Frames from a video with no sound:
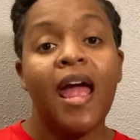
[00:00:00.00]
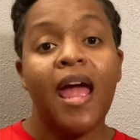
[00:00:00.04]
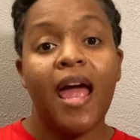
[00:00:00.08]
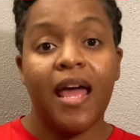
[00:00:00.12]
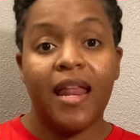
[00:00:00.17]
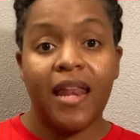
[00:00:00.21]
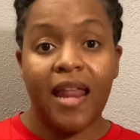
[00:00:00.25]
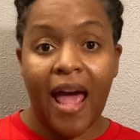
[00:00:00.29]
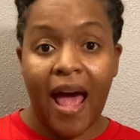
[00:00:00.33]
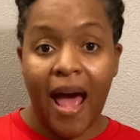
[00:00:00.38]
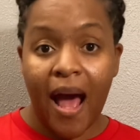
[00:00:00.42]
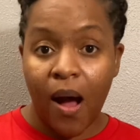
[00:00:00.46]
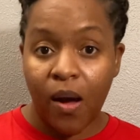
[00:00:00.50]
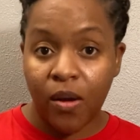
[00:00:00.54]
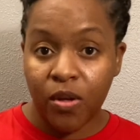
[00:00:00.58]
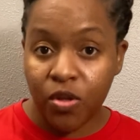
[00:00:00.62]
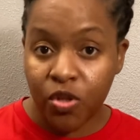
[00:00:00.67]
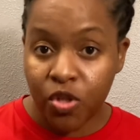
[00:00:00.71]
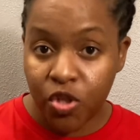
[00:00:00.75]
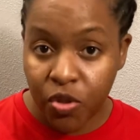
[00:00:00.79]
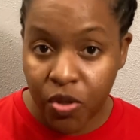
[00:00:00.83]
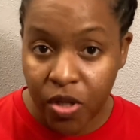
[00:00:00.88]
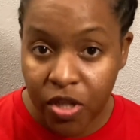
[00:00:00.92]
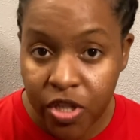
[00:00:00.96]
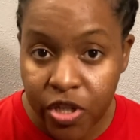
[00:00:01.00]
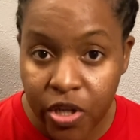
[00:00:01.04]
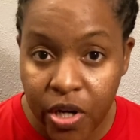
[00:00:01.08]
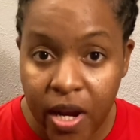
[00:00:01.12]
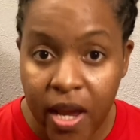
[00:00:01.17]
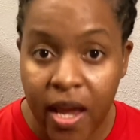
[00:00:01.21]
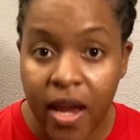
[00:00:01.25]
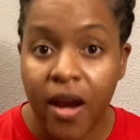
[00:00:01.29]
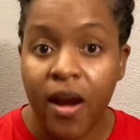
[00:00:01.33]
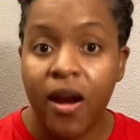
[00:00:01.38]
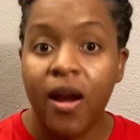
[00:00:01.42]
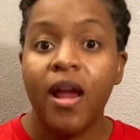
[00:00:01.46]
in how you treat your
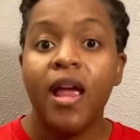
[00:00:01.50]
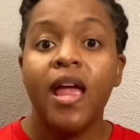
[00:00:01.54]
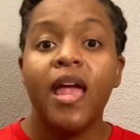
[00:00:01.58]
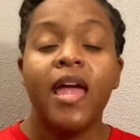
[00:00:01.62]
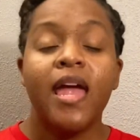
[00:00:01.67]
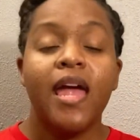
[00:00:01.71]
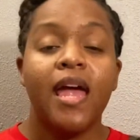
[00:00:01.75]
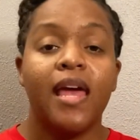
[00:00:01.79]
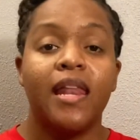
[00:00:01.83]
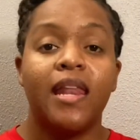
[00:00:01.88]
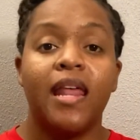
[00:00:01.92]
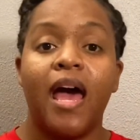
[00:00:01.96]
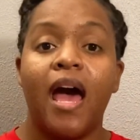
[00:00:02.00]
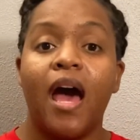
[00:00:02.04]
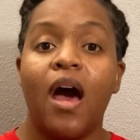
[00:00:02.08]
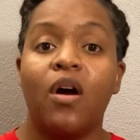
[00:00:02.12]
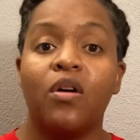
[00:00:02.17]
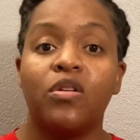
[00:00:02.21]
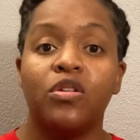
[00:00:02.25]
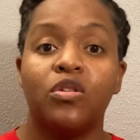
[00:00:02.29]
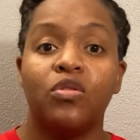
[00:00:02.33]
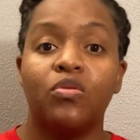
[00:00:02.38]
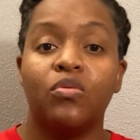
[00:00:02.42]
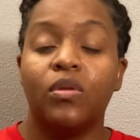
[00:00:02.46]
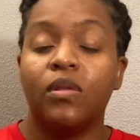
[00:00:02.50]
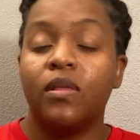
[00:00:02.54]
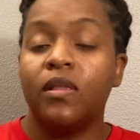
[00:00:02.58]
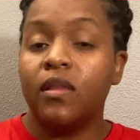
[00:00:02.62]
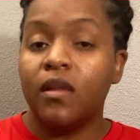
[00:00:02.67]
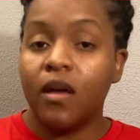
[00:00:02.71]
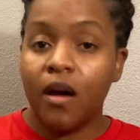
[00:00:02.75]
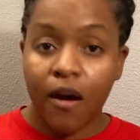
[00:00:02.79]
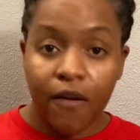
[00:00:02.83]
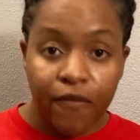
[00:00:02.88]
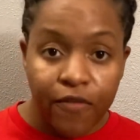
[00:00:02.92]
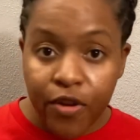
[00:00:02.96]
hair and how you
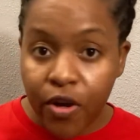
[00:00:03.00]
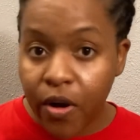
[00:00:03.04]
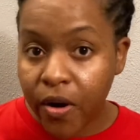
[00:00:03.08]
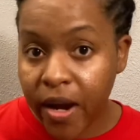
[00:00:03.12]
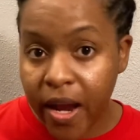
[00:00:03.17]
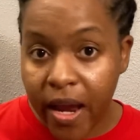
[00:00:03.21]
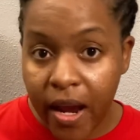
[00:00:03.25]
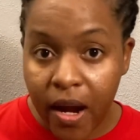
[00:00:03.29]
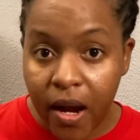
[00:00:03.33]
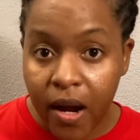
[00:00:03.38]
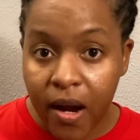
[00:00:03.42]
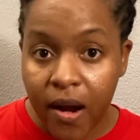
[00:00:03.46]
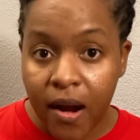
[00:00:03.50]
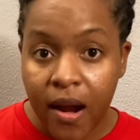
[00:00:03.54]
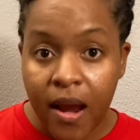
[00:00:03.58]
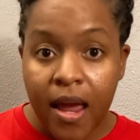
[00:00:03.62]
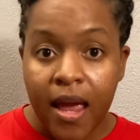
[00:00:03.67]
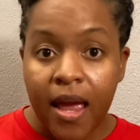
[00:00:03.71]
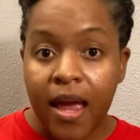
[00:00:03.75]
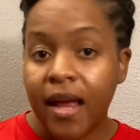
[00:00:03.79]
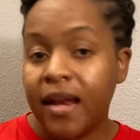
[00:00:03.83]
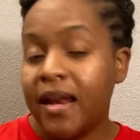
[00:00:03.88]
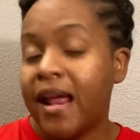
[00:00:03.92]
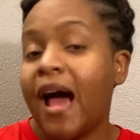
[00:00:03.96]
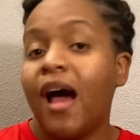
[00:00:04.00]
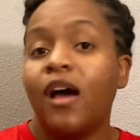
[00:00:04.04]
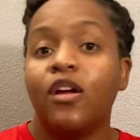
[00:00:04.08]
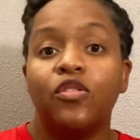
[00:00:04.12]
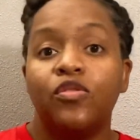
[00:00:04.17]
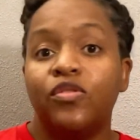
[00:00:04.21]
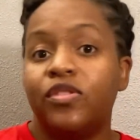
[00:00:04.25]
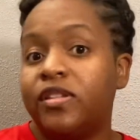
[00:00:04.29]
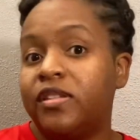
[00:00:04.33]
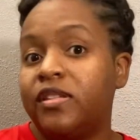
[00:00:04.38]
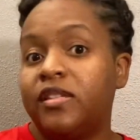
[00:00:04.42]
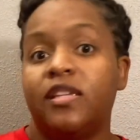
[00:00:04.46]
love your hair and how
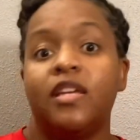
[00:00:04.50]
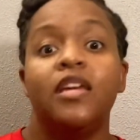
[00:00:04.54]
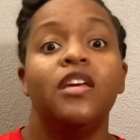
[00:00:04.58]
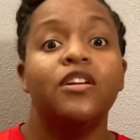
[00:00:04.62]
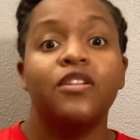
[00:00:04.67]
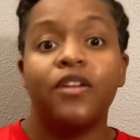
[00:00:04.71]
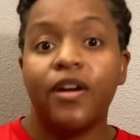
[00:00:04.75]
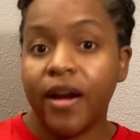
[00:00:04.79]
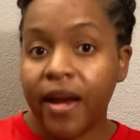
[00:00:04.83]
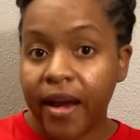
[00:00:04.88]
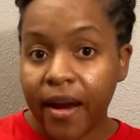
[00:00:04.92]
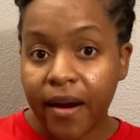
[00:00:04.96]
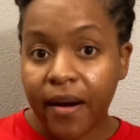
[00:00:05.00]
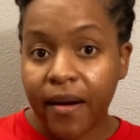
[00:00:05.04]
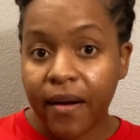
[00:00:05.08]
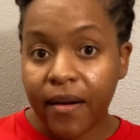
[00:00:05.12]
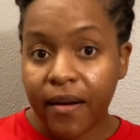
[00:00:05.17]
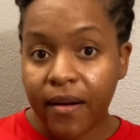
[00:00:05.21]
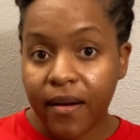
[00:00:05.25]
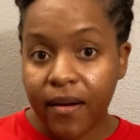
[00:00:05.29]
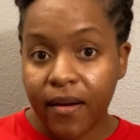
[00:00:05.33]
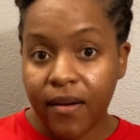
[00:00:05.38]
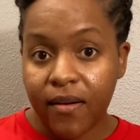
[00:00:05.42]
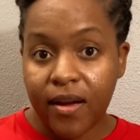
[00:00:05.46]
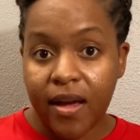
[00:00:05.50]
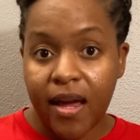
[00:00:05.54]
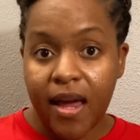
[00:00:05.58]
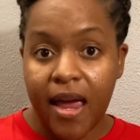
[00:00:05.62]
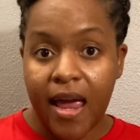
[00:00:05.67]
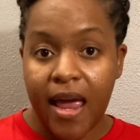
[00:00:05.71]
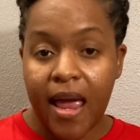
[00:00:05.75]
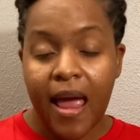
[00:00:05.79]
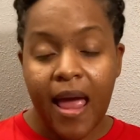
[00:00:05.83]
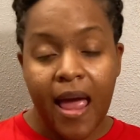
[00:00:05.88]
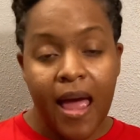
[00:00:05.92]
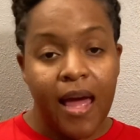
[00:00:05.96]
you see your hair, okay?